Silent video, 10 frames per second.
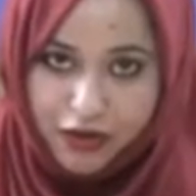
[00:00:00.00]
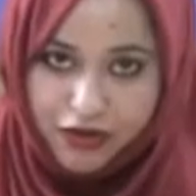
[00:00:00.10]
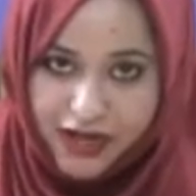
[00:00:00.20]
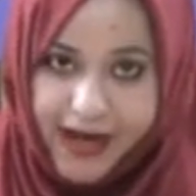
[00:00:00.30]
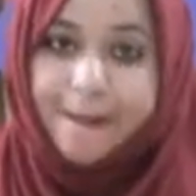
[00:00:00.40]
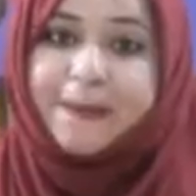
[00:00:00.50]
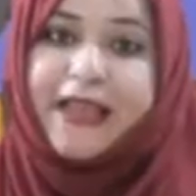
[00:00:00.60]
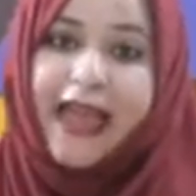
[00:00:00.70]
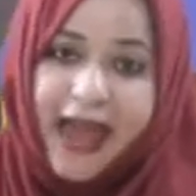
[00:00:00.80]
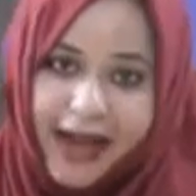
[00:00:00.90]
shapes
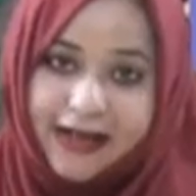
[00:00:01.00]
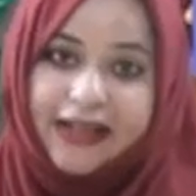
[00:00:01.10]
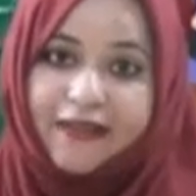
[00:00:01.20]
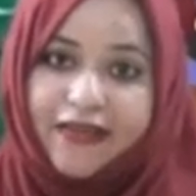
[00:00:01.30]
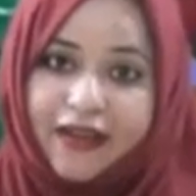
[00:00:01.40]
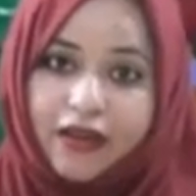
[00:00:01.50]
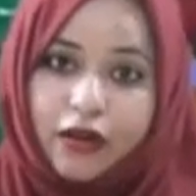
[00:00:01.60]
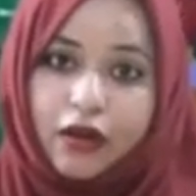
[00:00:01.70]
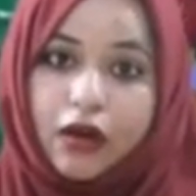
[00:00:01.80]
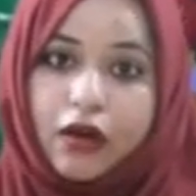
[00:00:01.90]
and their
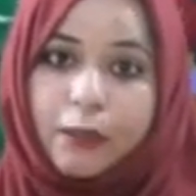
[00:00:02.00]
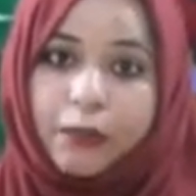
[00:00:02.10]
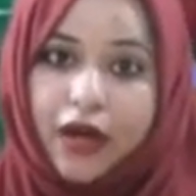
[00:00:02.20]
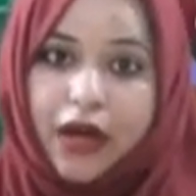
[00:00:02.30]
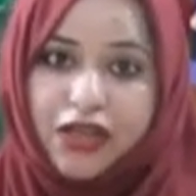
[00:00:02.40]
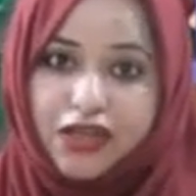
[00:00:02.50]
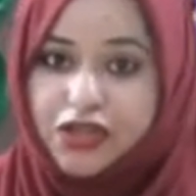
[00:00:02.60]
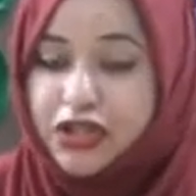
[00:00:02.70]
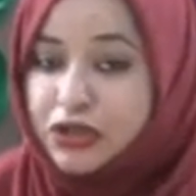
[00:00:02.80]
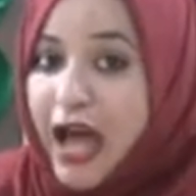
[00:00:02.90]

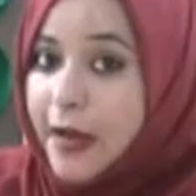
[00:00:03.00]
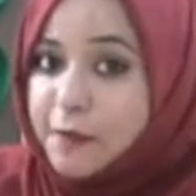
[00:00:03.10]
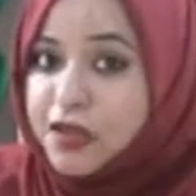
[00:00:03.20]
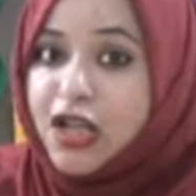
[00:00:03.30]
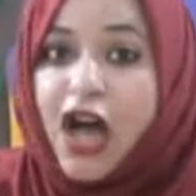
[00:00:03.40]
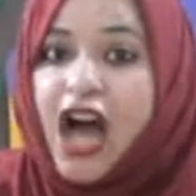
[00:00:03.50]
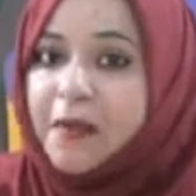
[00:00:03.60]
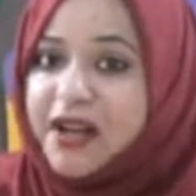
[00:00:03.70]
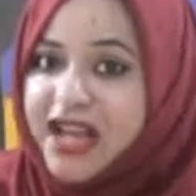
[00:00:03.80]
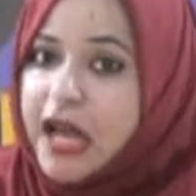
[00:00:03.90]
types. How
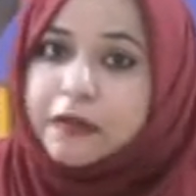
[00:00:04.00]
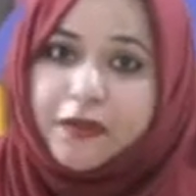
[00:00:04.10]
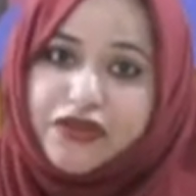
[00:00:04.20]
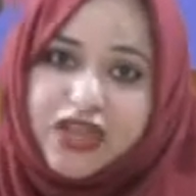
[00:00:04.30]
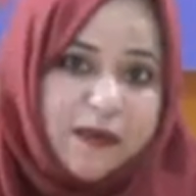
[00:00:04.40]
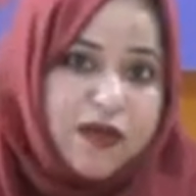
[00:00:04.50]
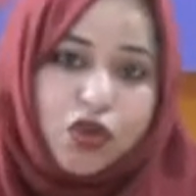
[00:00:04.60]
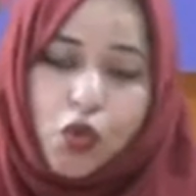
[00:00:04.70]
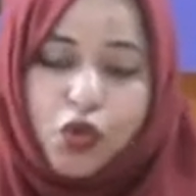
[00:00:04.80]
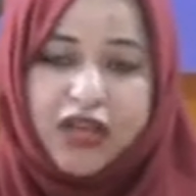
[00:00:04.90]
many types of the shapes?
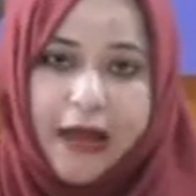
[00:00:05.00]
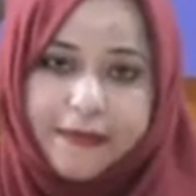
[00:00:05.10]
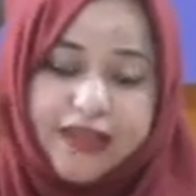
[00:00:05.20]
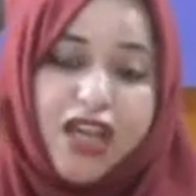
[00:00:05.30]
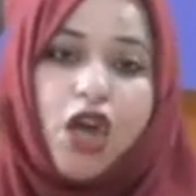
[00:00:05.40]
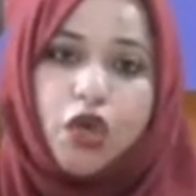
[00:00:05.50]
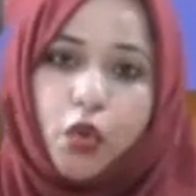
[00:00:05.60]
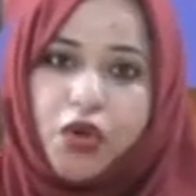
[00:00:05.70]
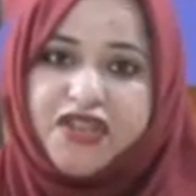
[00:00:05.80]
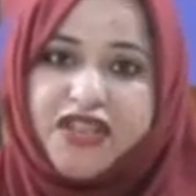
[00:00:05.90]
2 types:
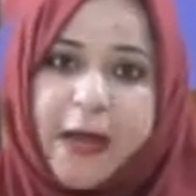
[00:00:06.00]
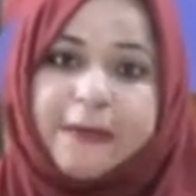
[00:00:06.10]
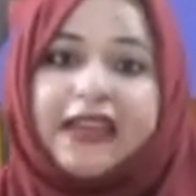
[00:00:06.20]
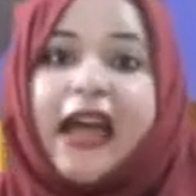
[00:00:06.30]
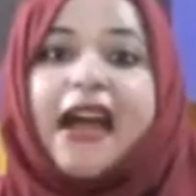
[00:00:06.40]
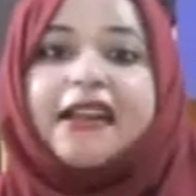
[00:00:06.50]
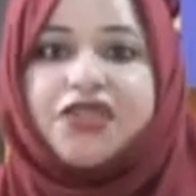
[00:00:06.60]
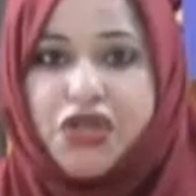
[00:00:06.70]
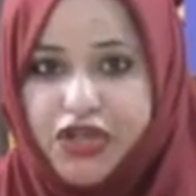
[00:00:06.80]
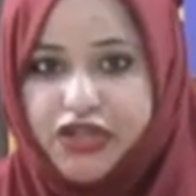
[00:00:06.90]
2D shapes and
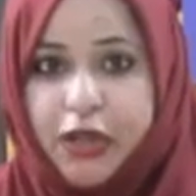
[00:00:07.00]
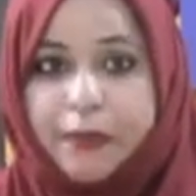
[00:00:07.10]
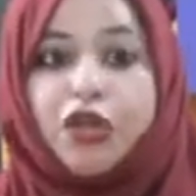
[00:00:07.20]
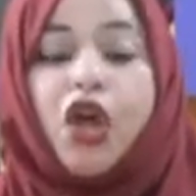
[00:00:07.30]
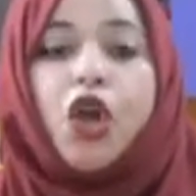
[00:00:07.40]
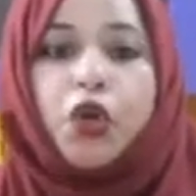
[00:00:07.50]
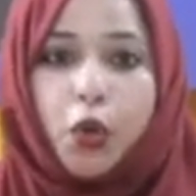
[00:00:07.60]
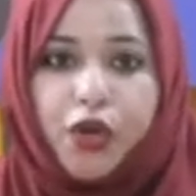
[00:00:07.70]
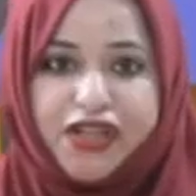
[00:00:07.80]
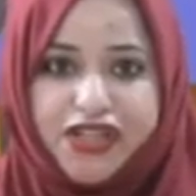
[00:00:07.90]
3D shapes.
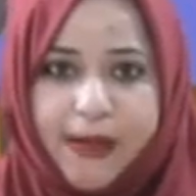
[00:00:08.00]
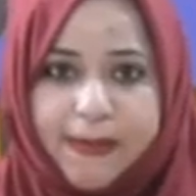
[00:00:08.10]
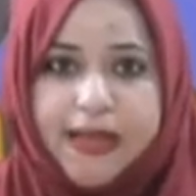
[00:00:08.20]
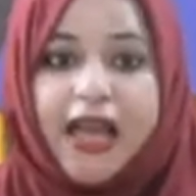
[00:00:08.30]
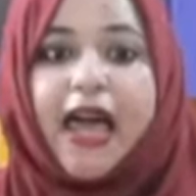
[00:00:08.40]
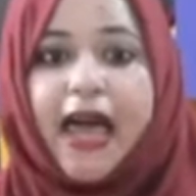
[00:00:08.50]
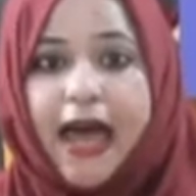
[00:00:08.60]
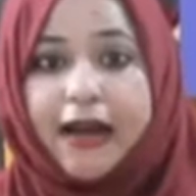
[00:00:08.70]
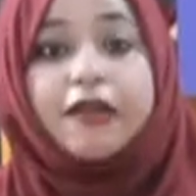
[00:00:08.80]
2D shapes and